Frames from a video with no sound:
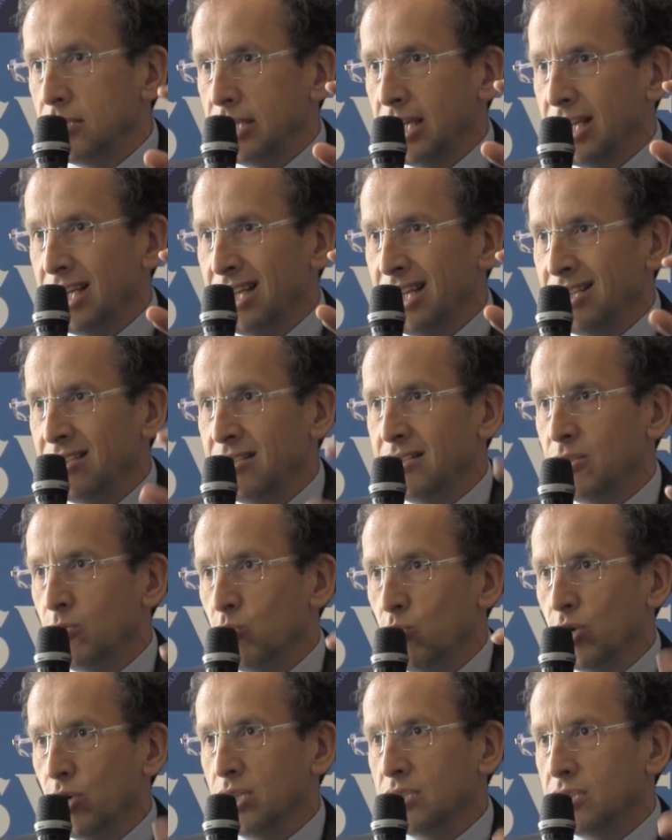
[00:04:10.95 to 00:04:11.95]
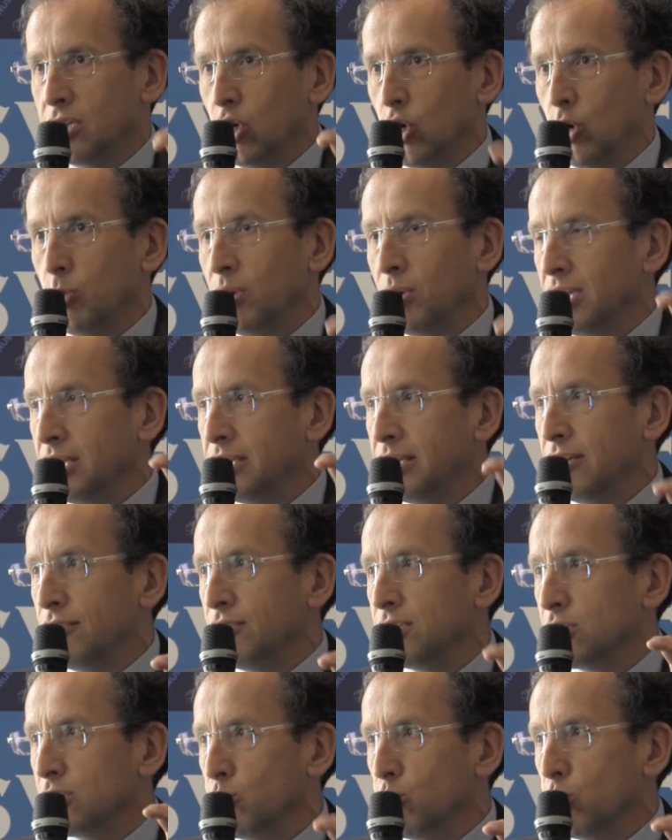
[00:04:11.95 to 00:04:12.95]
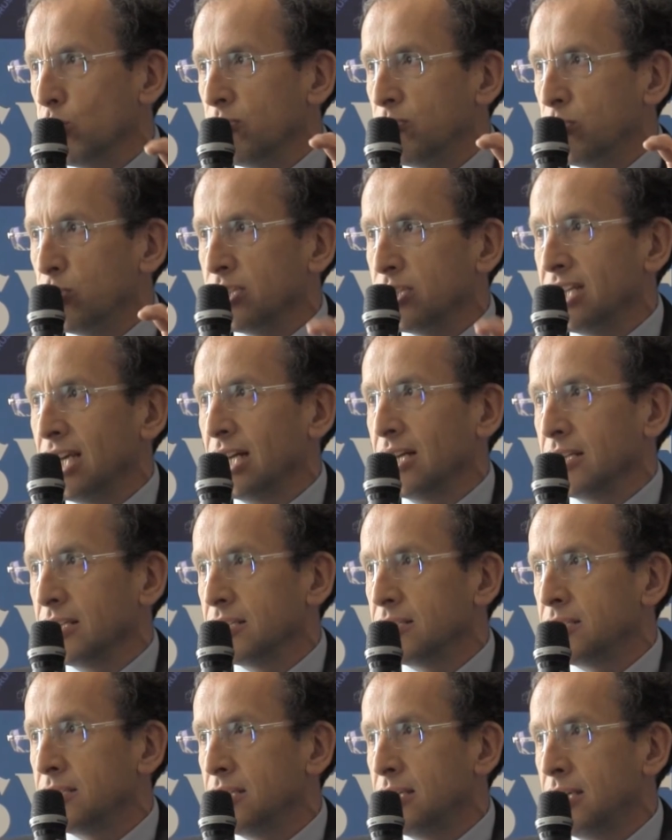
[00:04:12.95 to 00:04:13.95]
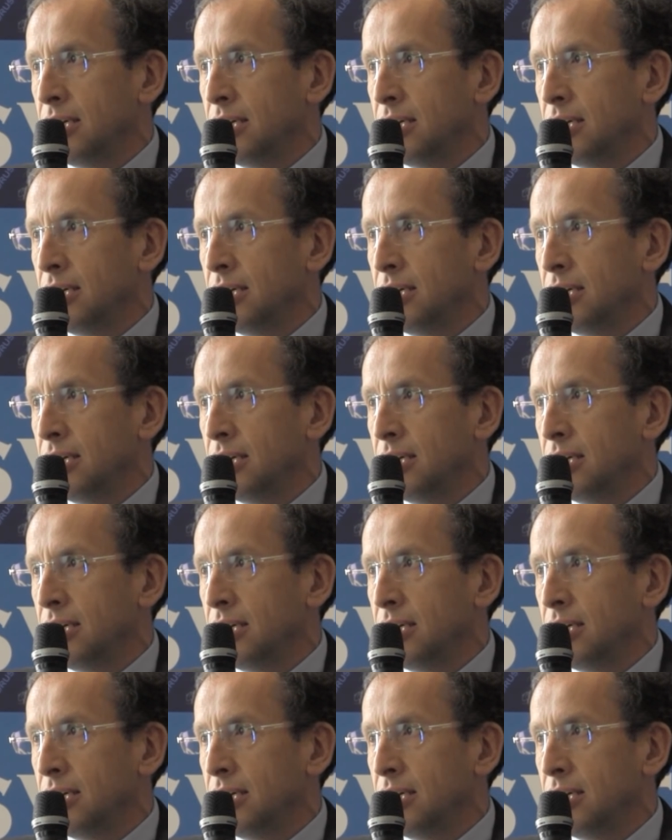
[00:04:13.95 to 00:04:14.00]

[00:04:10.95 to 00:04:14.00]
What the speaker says: in the world globally there is a war for talent.